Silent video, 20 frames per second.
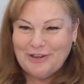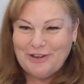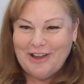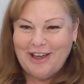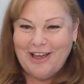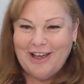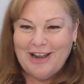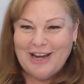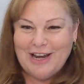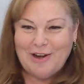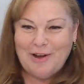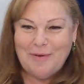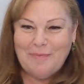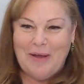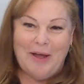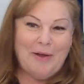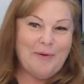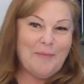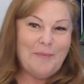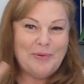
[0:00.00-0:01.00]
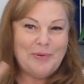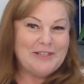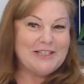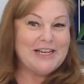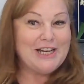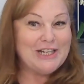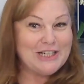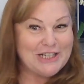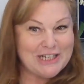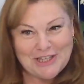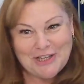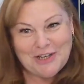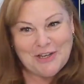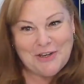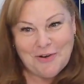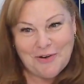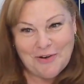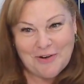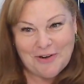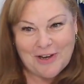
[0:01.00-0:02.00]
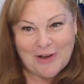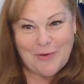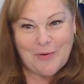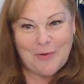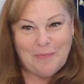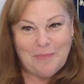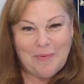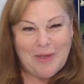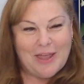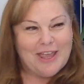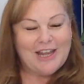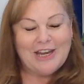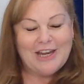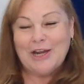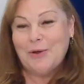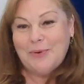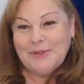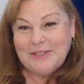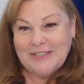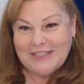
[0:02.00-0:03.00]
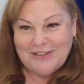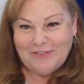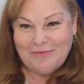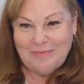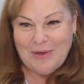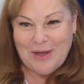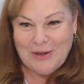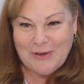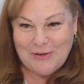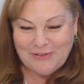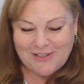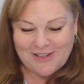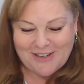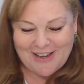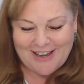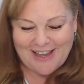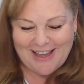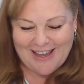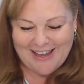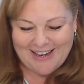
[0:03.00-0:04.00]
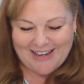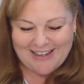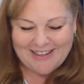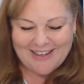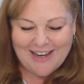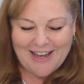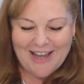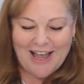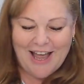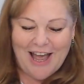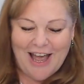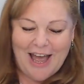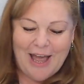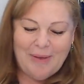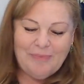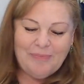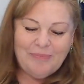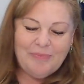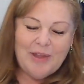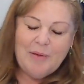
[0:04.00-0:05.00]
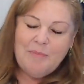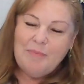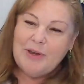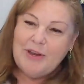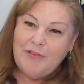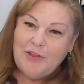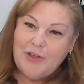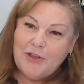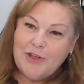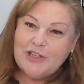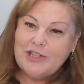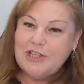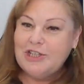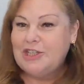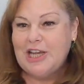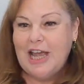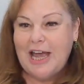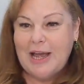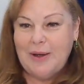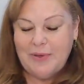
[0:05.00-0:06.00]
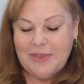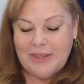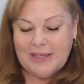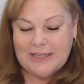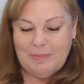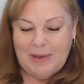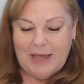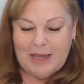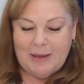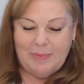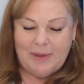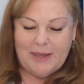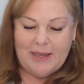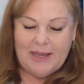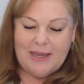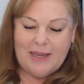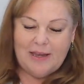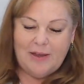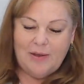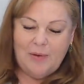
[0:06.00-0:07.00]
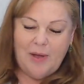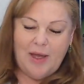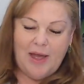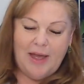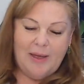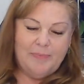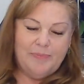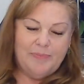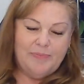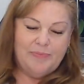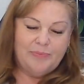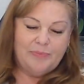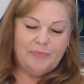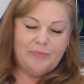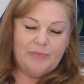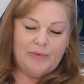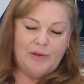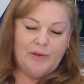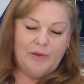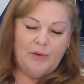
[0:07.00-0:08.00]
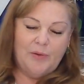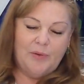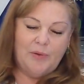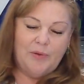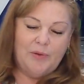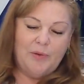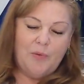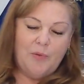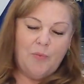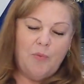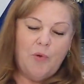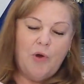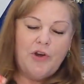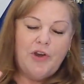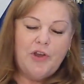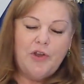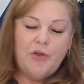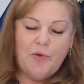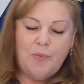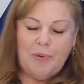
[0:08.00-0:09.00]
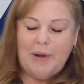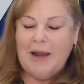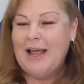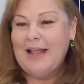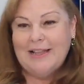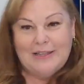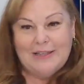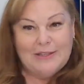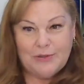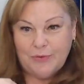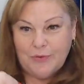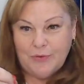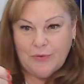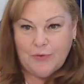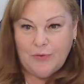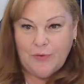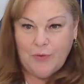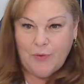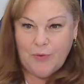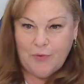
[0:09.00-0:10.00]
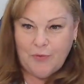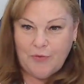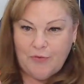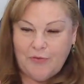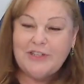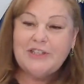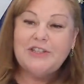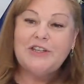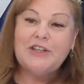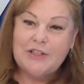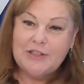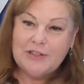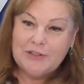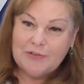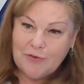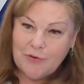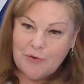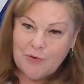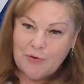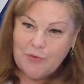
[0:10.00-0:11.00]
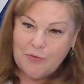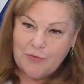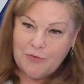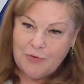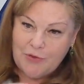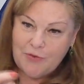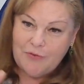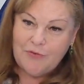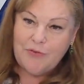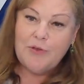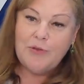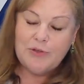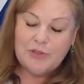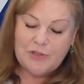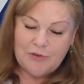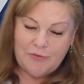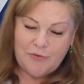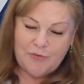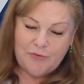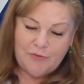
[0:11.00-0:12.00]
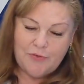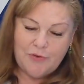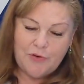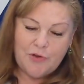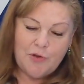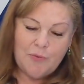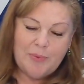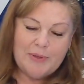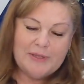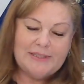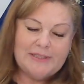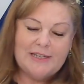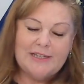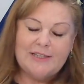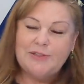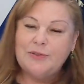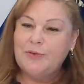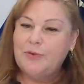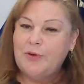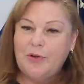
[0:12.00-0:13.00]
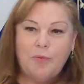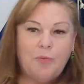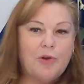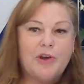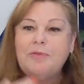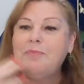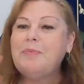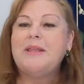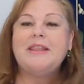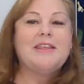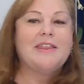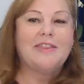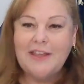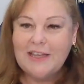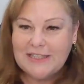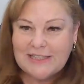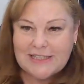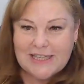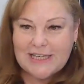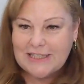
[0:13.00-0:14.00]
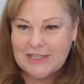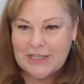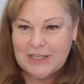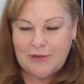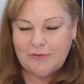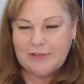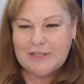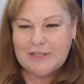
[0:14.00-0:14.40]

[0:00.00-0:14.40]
earlier about potentially that you're being in acquisitive mode again. Um, but if you could just share with us maybe um, what are your plans or, or visions for, for the future for your business, or what have been the first things that you've